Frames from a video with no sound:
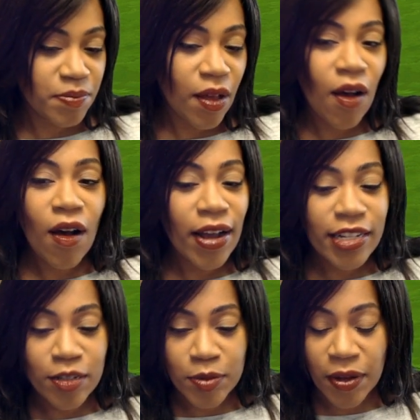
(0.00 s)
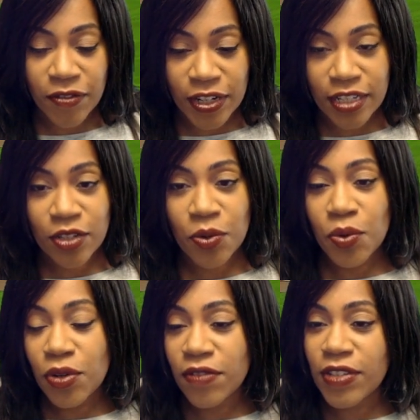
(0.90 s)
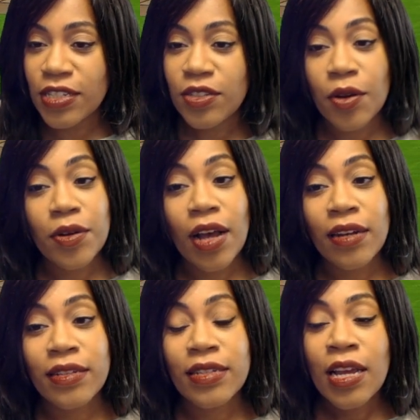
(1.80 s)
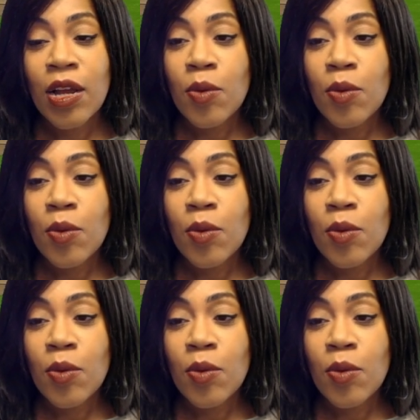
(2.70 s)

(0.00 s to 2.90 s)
items perfectly. So all of these stone colours,